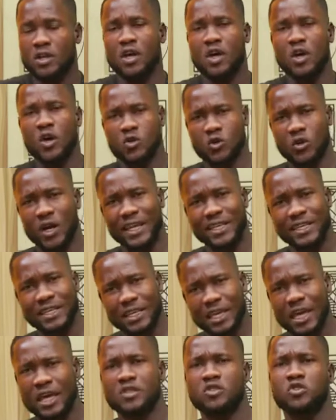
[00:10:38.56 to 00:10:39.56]
so that in
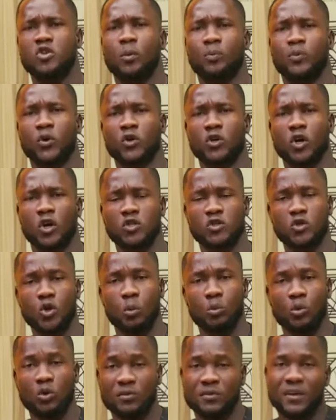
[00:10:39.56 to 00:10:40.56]
case your product no
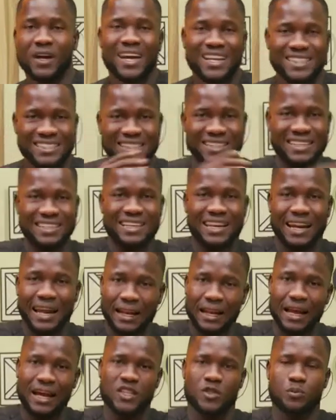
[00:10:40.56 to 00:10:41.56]
move, the digital
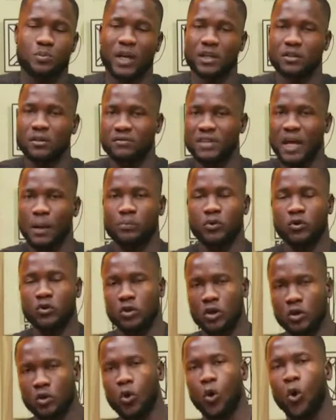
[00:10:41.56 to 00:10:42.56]
aspect of that
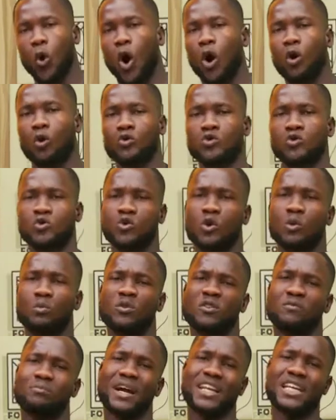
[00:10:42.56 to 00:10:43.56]
product will also
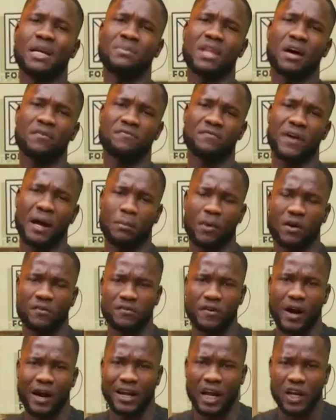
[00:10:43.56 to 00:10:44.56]
move. My name is Fagba
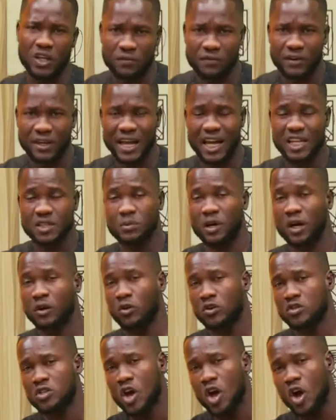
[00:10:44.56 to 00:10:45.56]
Frank, and if you catch me
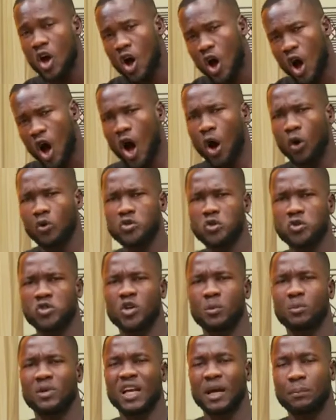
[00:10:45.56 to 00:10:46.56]
across all social
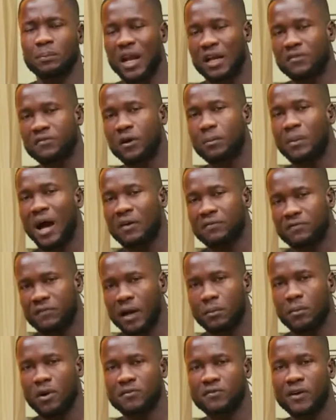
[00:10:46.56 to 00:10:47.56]
media platforms at
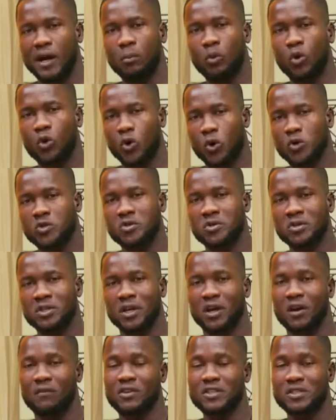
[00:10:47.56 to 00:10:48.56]
Fagba Frank, we'll continue the
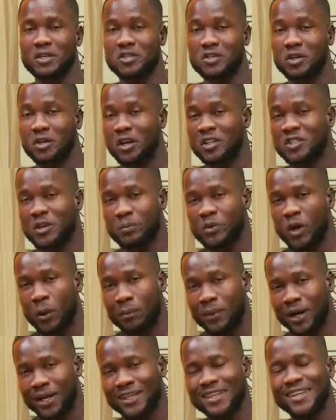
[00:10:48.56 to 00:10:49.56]
conversation on top of your
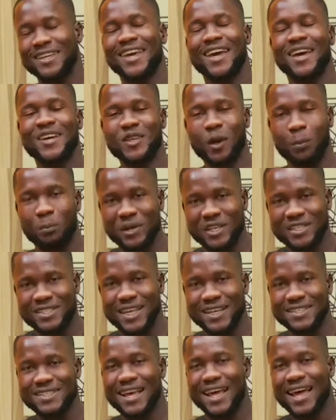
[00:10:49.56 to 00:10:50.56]
money, your
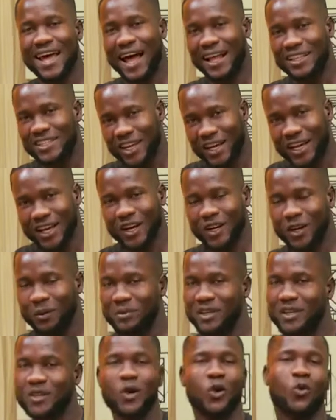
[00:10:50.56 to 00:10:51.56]
business, and the
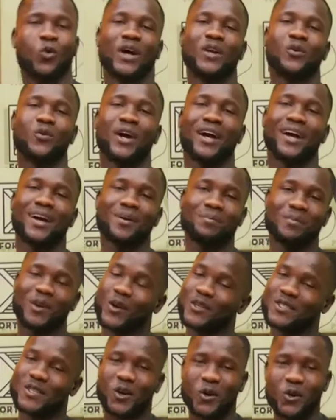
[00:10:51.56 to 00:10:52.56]
economy. No go anywhere
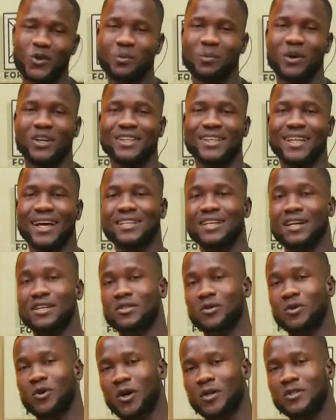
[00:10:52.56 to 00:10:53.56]
because the Good Money Nigeria
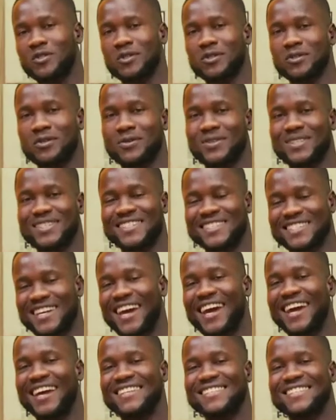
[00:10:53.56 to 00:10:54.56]
show continues.
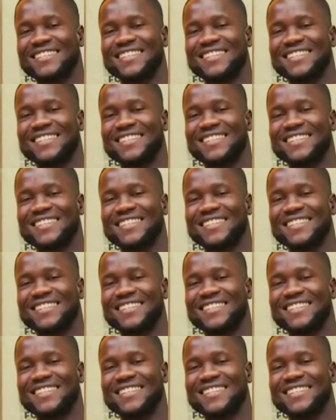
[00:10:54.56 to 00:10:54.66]
Cheers.